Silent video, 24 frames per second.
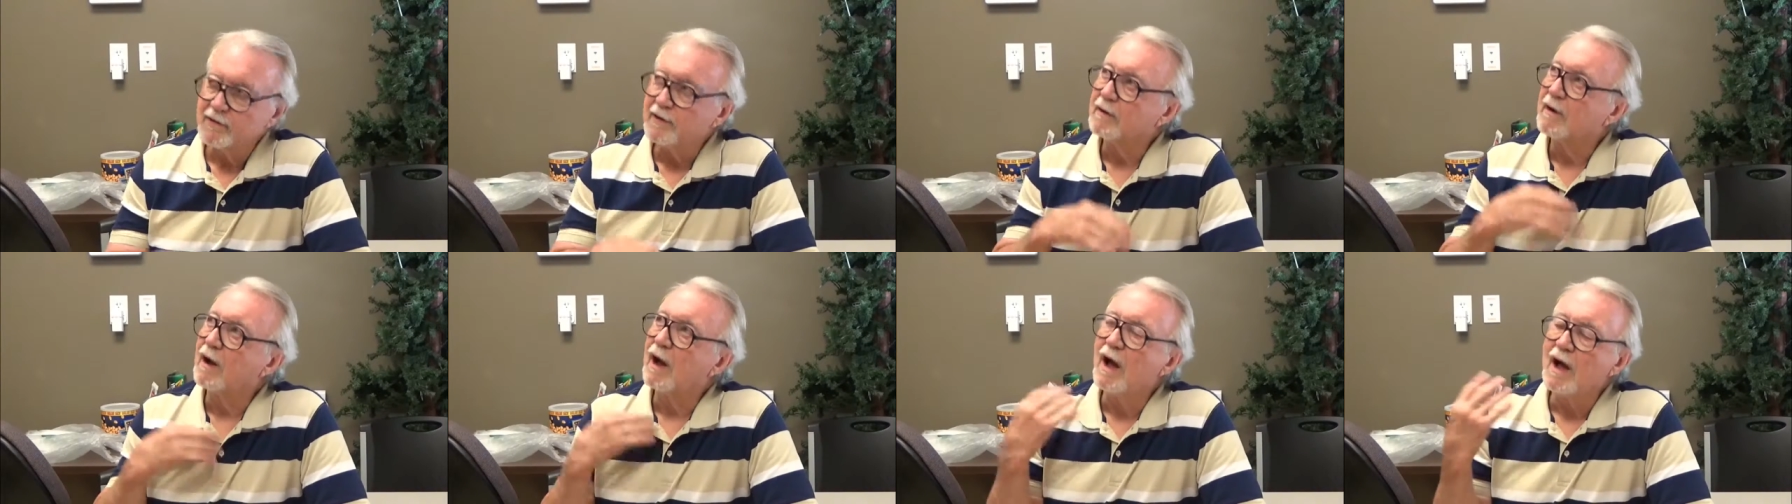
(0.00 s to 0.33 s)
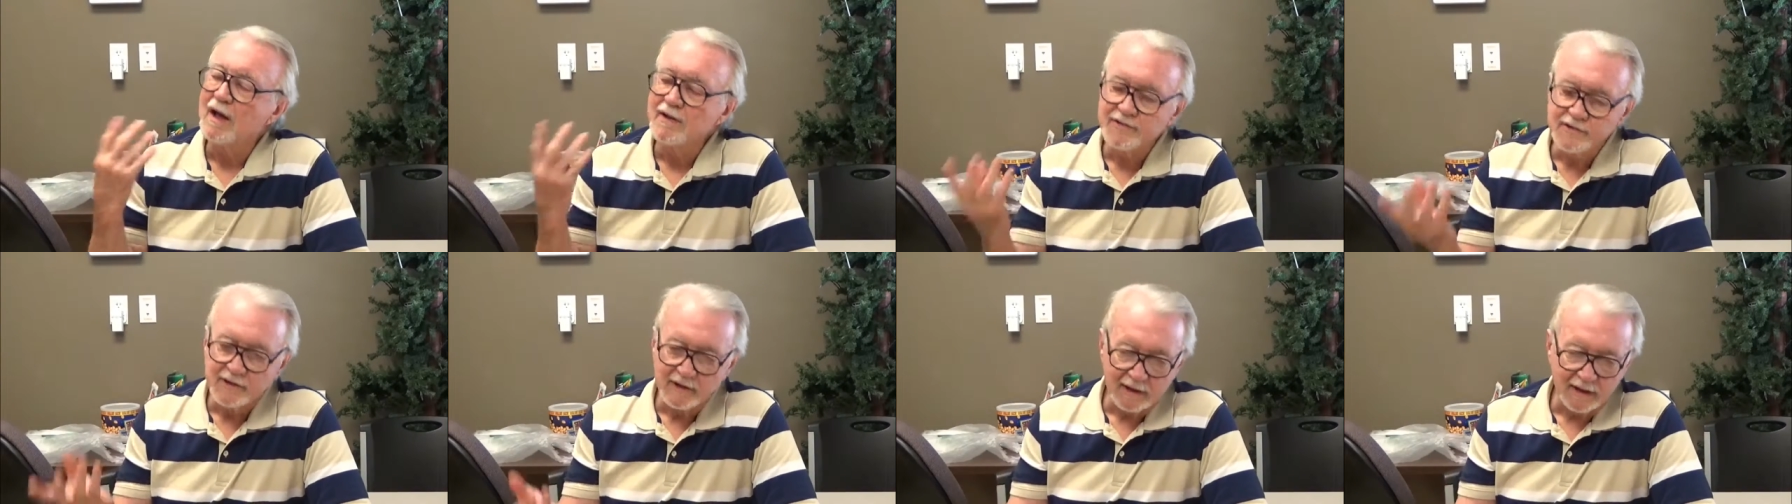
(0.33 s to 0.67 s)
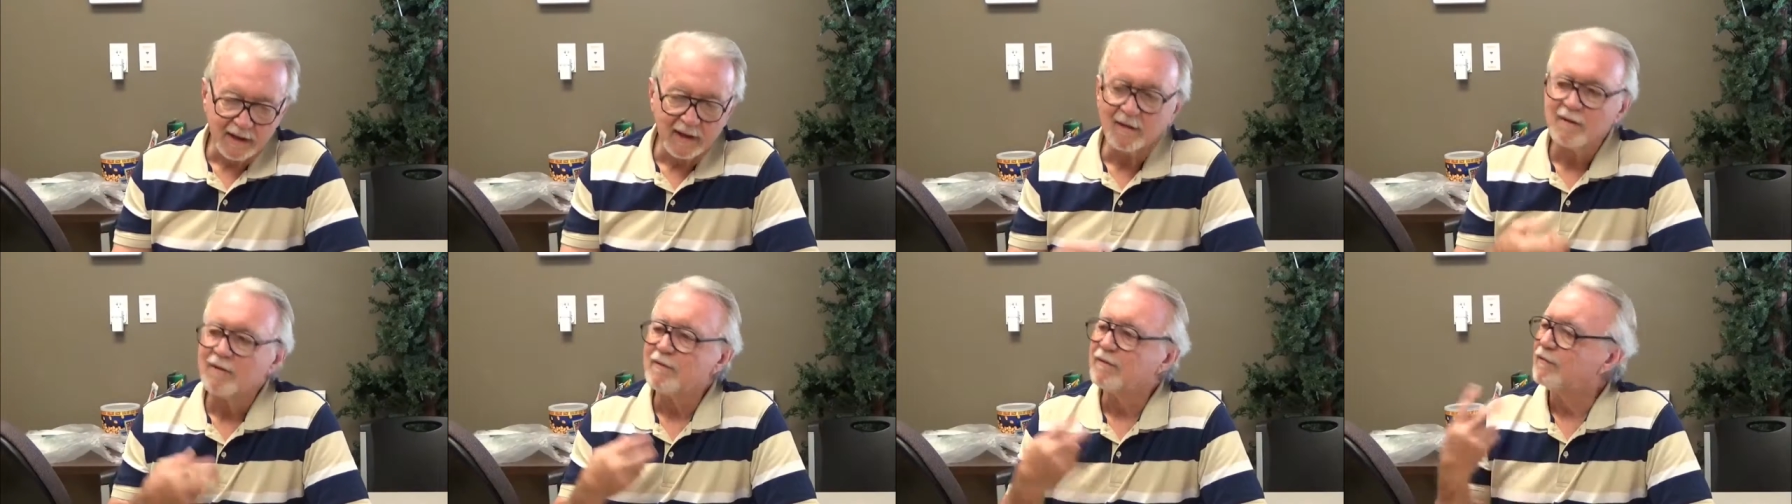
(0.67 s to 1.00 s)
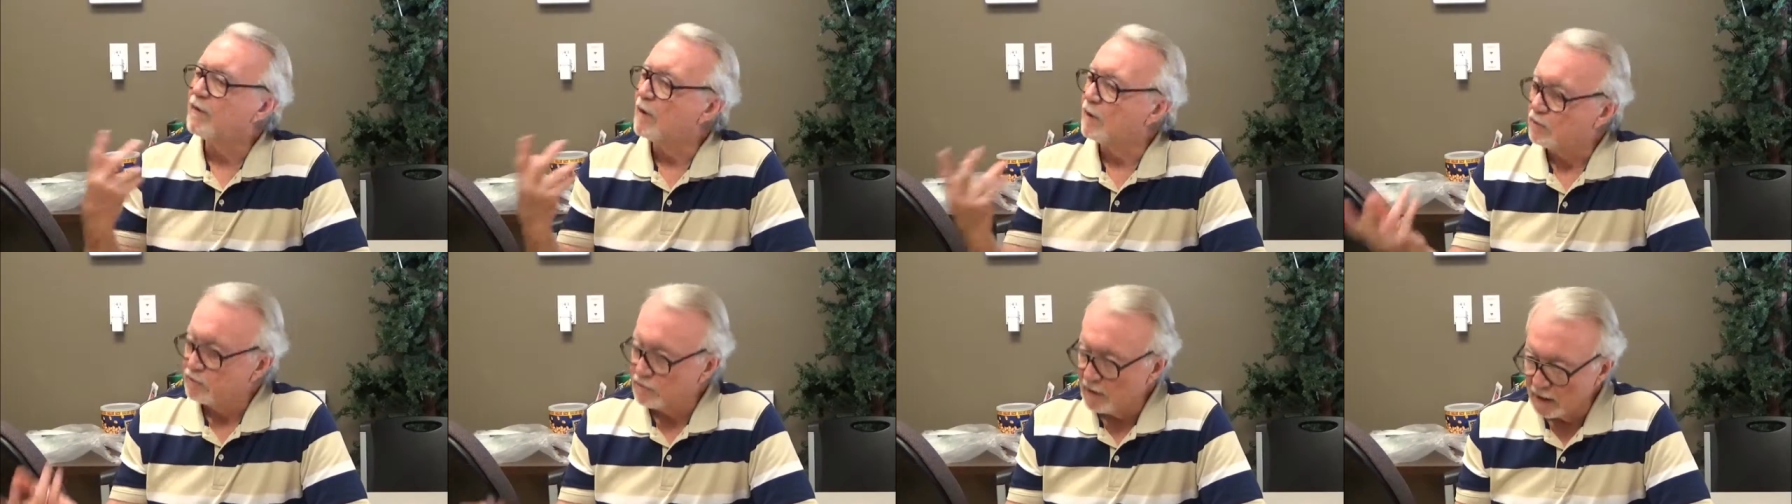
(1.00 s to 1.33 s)
They're constantly on the
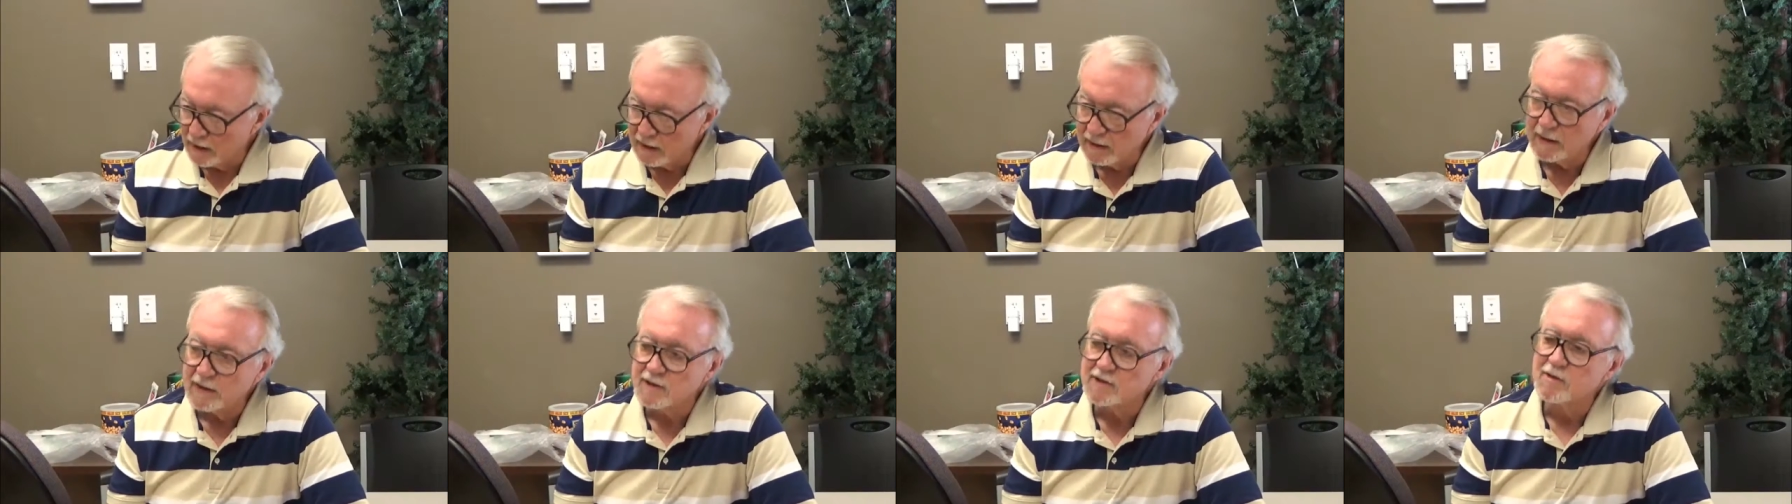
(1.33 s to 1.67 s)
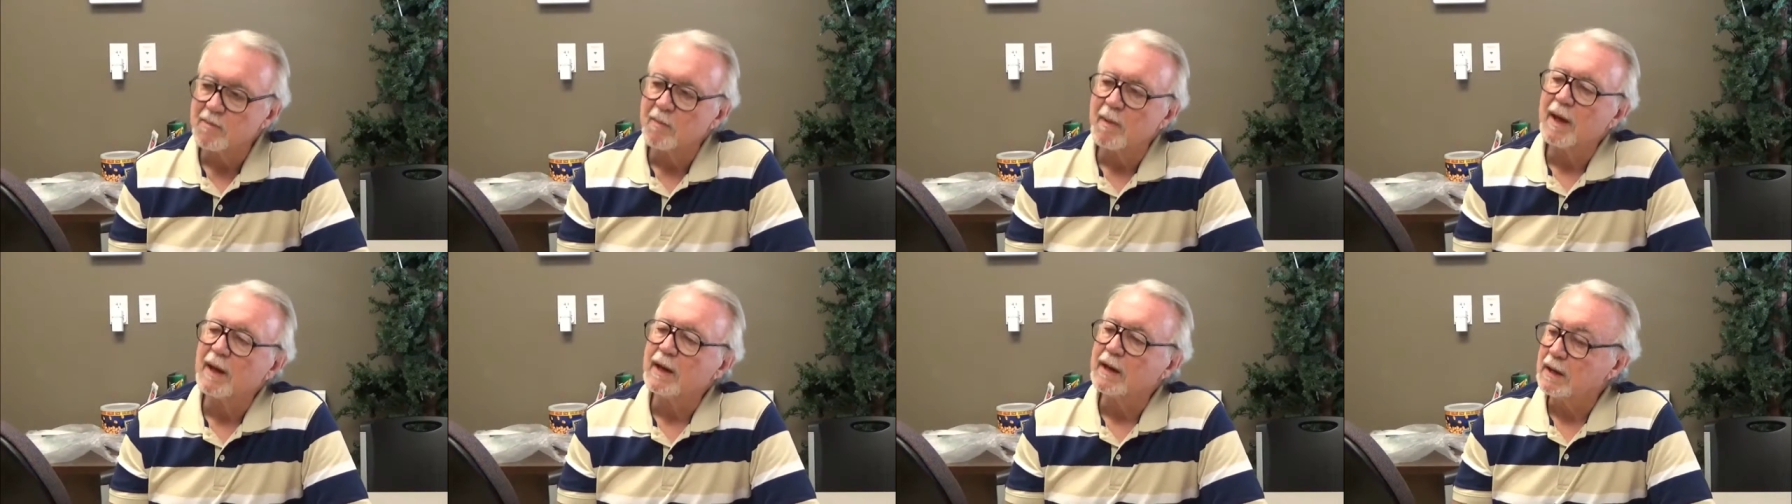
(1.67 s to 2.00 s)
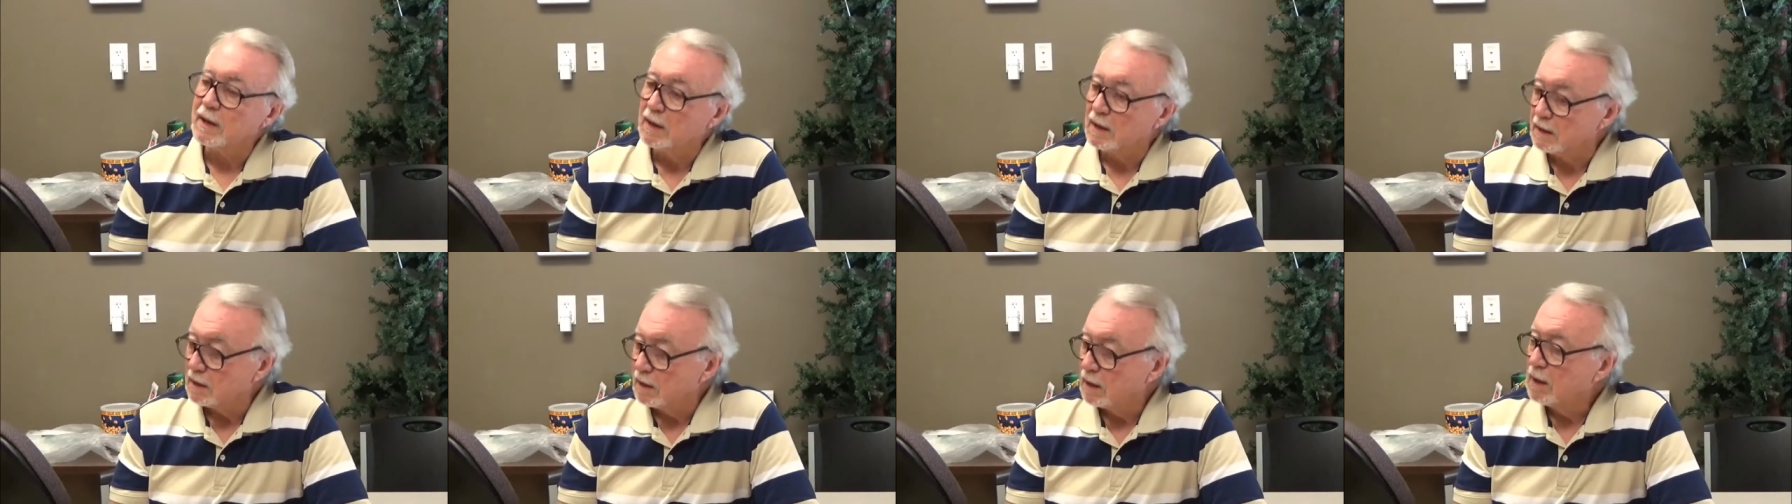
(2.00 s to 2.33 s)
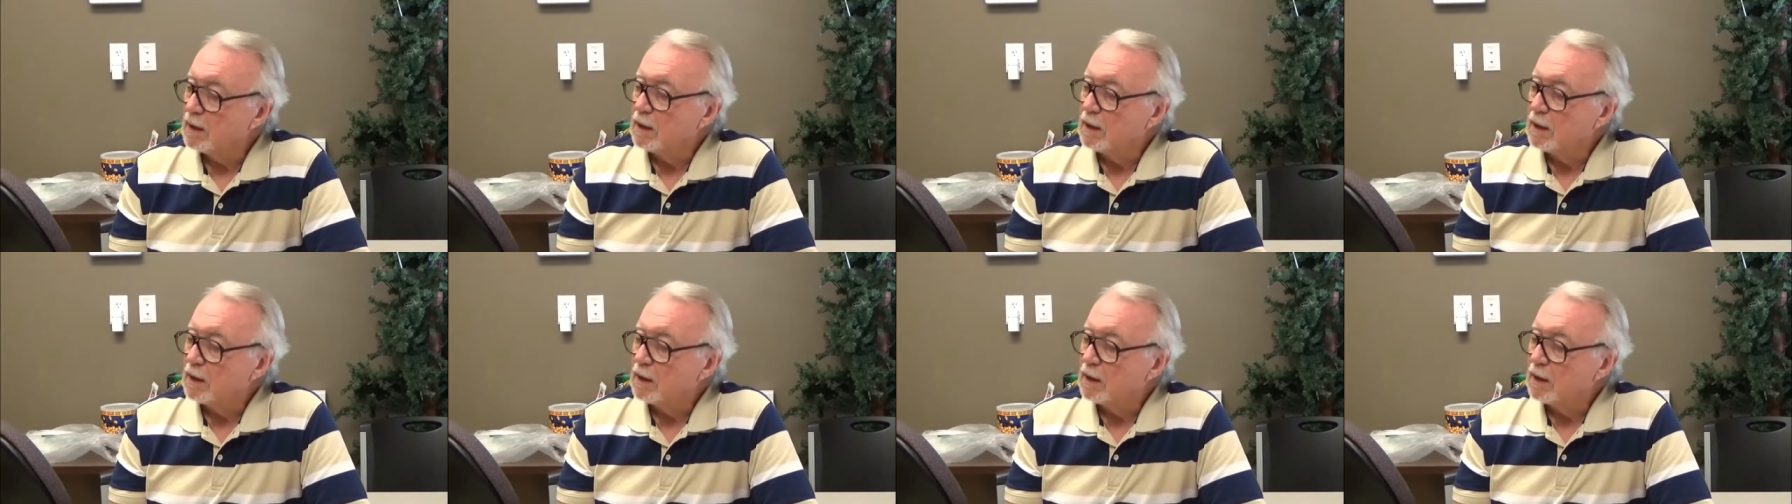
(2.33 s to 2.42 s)
phone trying to get somebody in,